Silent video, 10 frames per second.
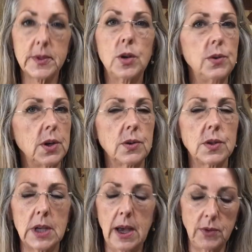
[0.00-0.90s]
Who
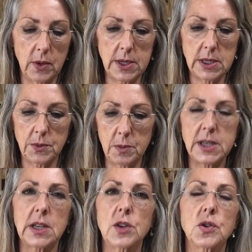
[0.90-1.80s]
knows? I have no idea with my
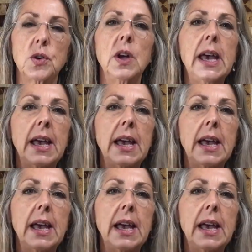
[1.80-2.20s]
schedule.